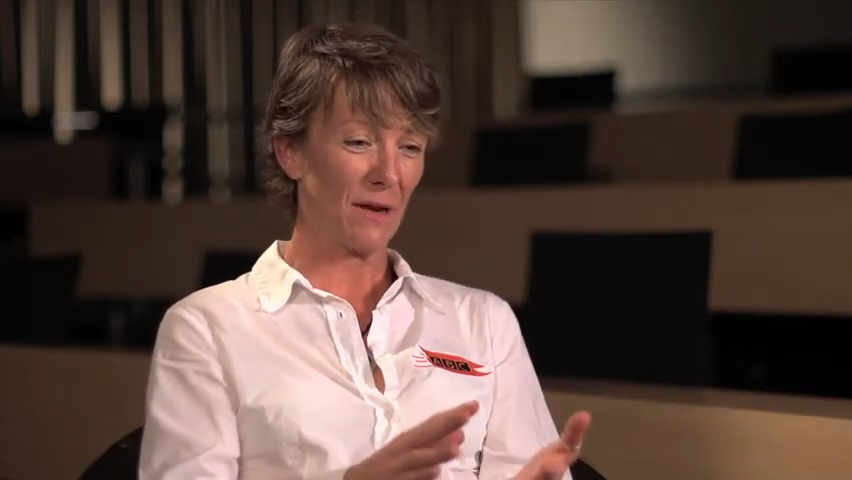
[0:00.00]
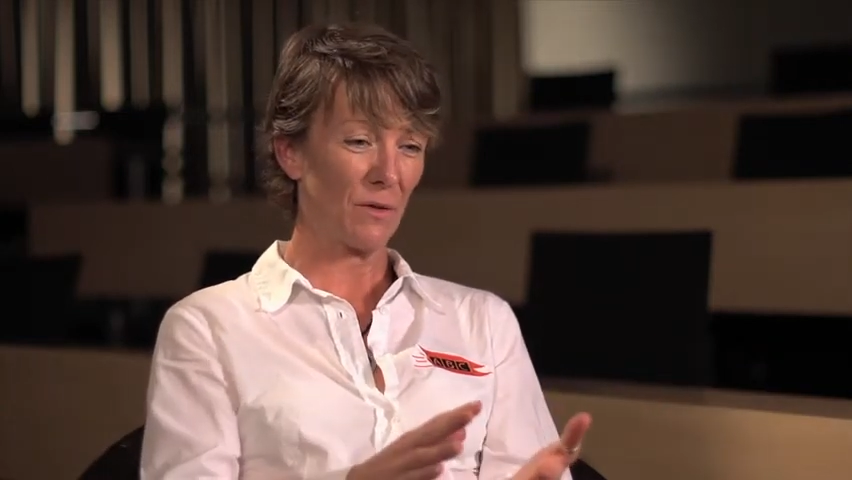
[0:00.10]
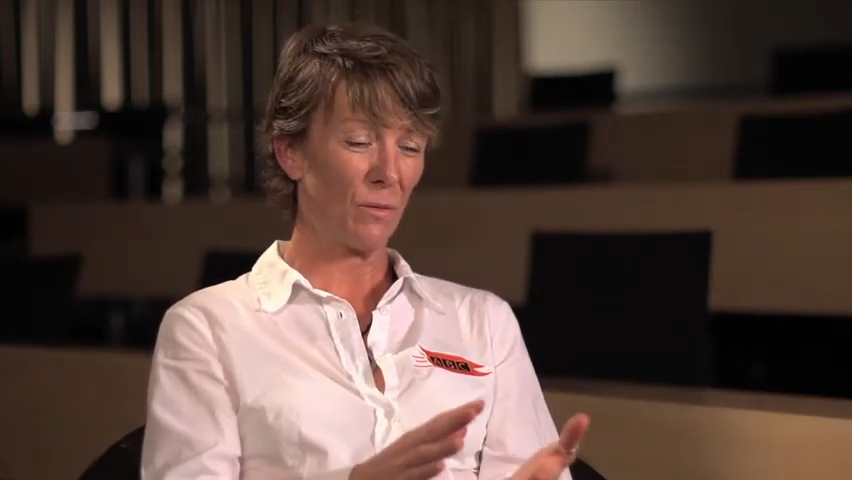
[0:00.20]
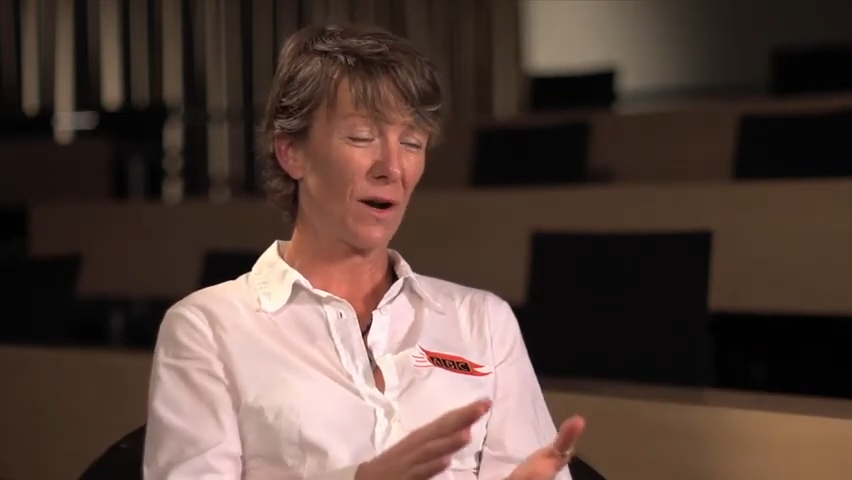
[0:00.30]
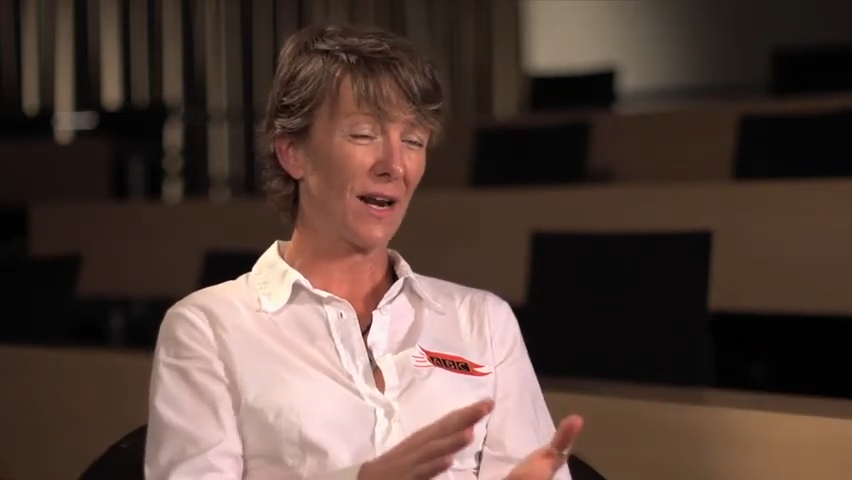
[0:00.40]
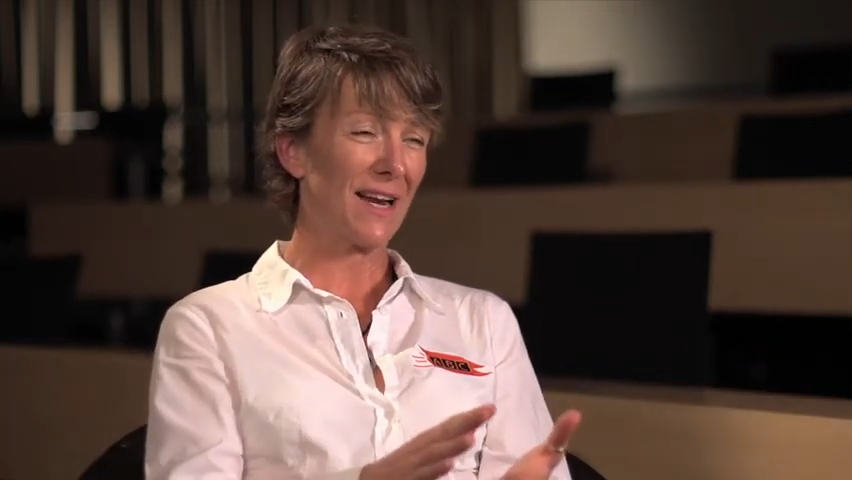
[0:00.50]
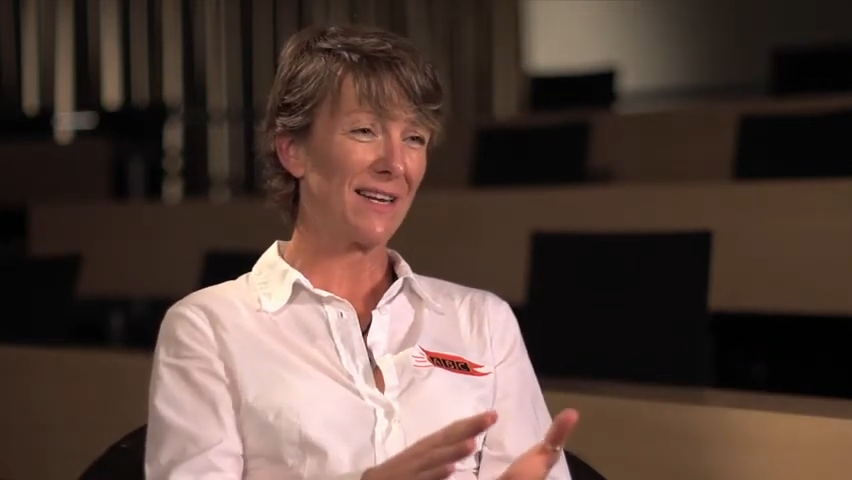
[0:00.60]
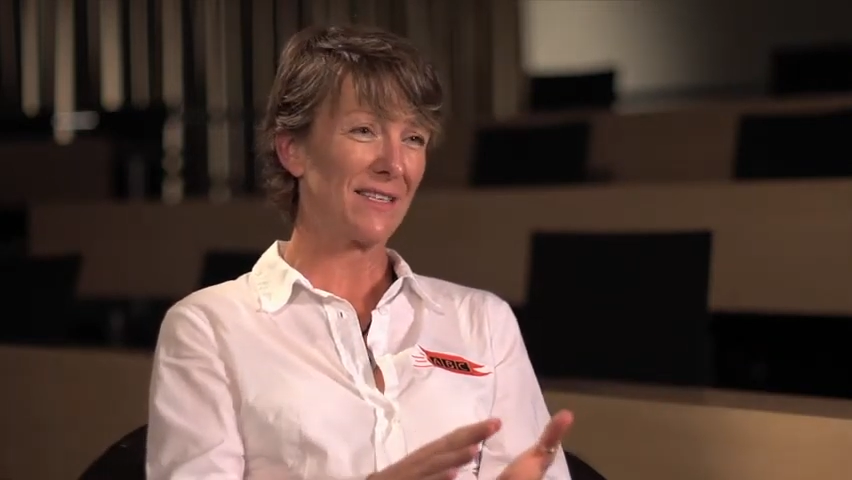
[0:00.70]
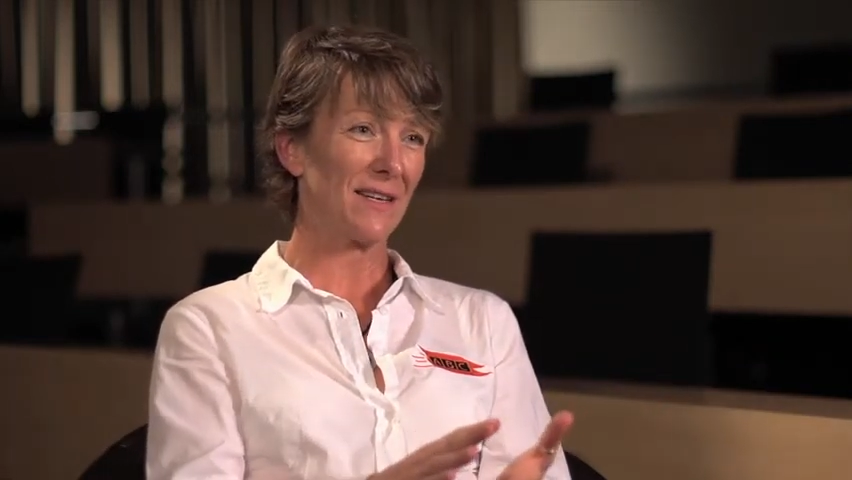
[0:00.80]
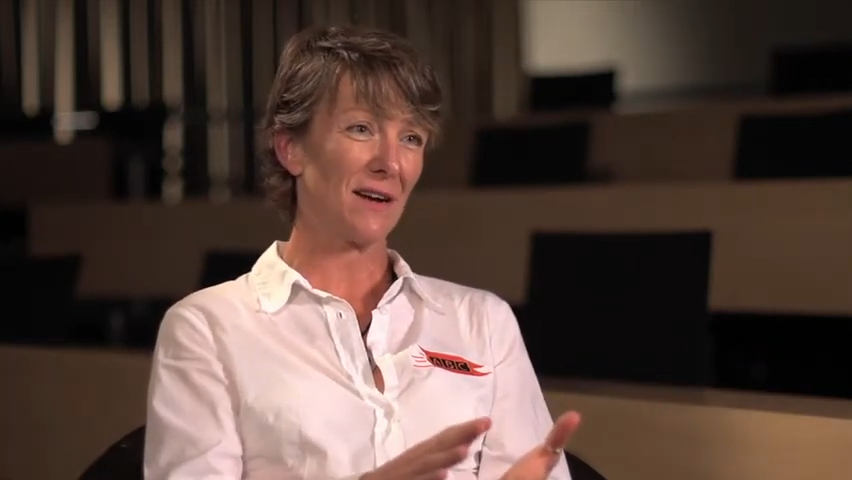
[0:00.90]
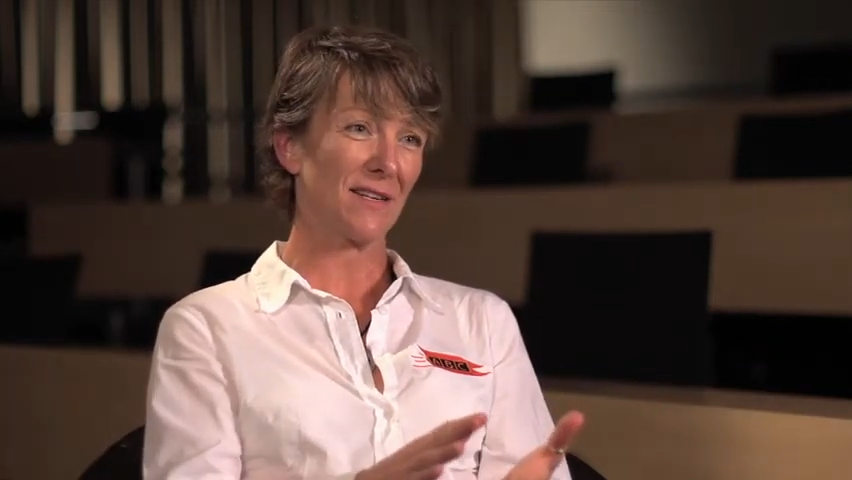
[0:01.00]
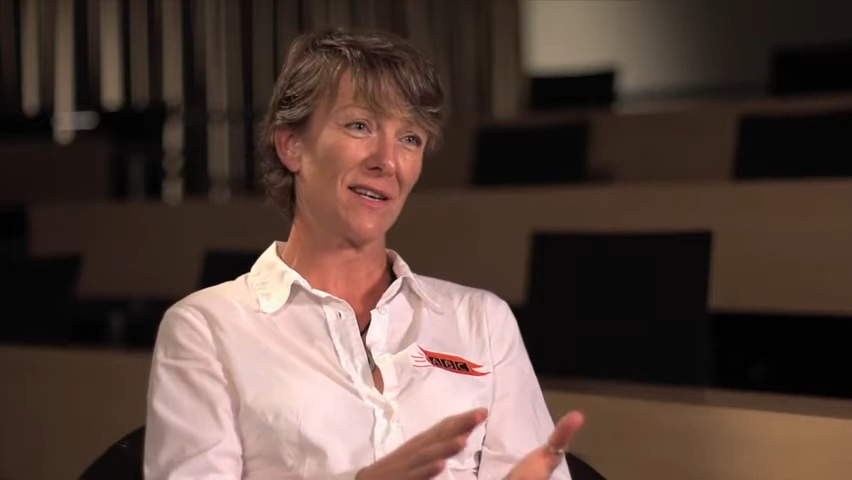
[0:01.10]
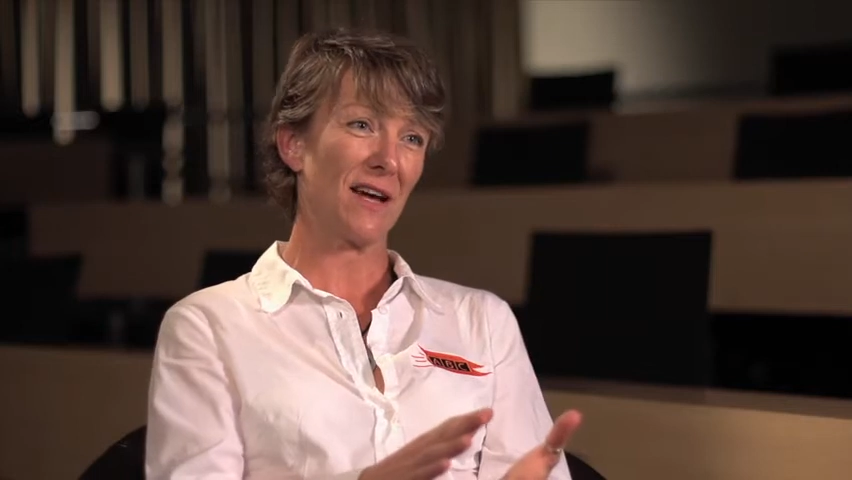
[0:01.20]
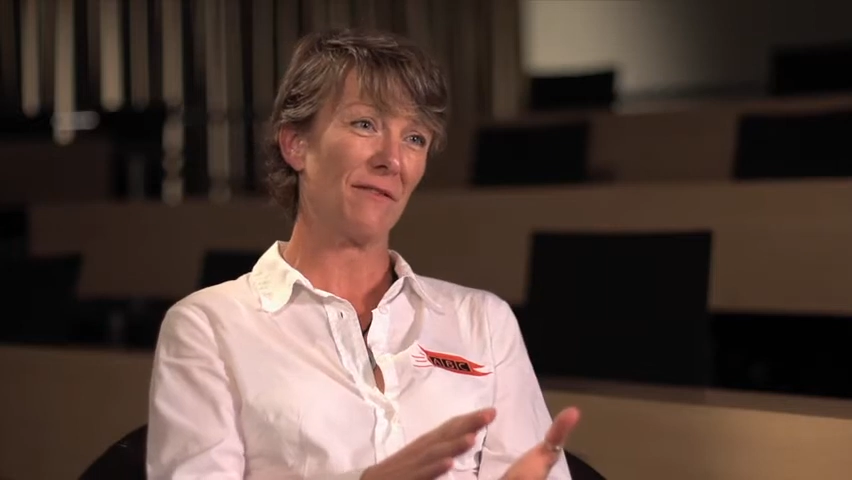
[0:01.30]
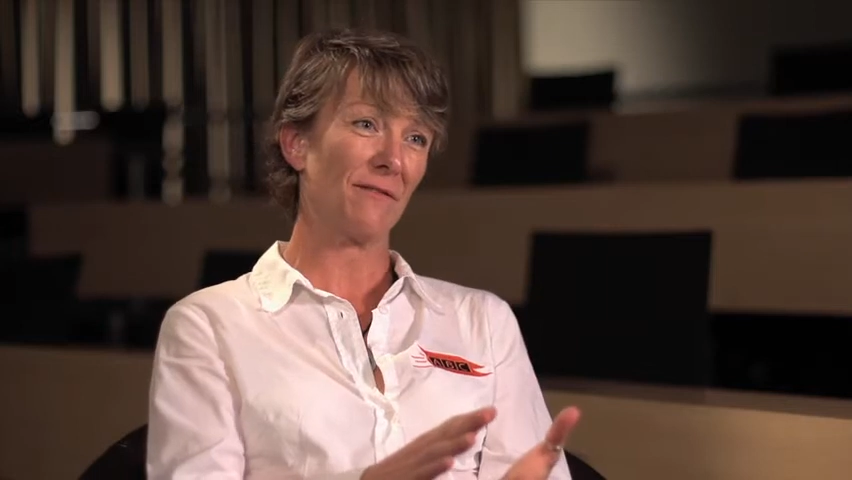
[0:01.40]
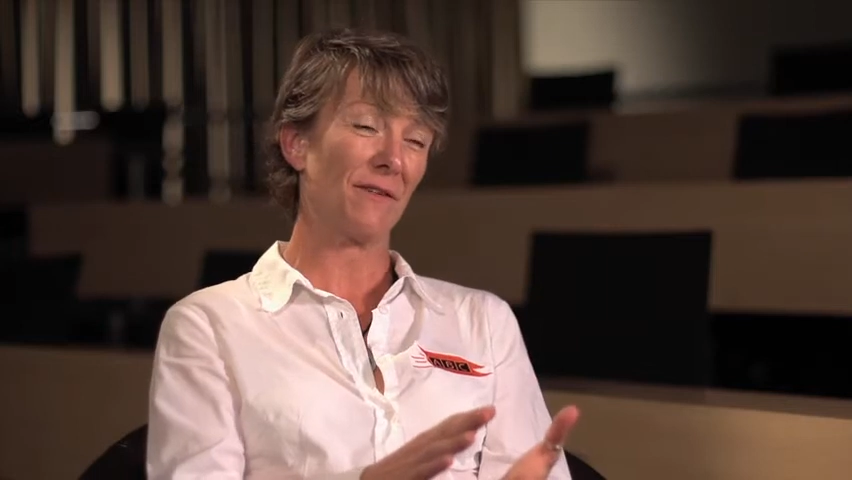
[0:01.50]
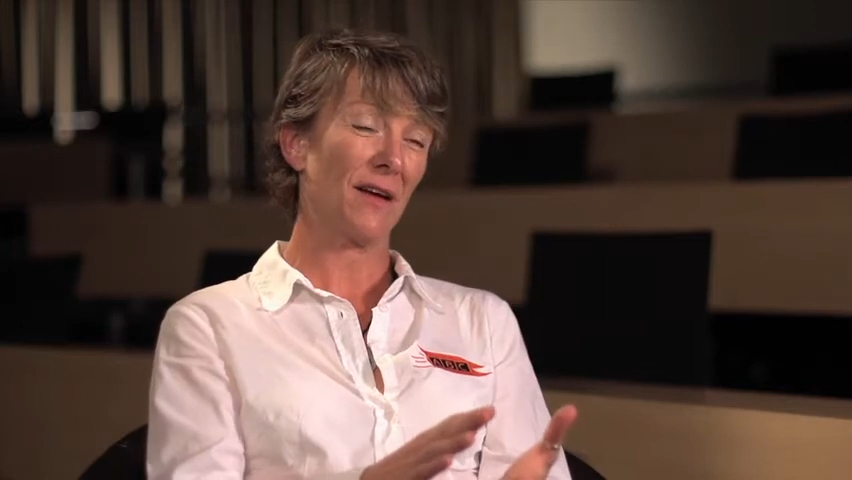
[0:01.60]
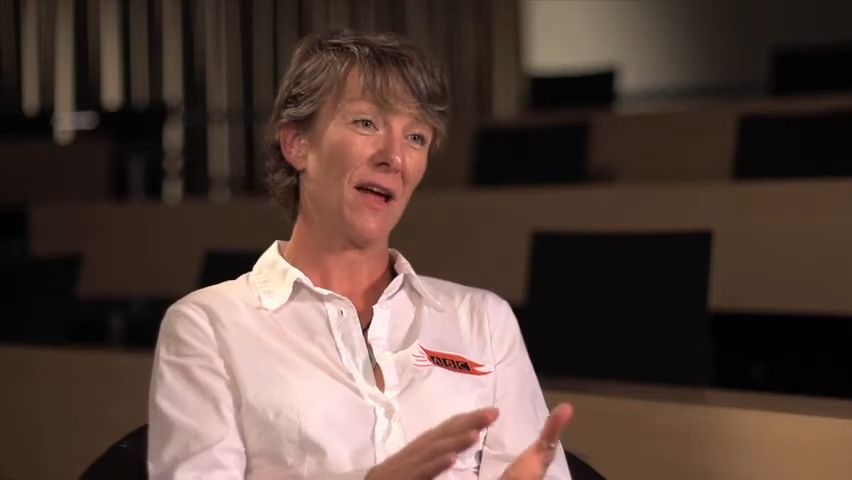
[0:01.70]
the one lady started life.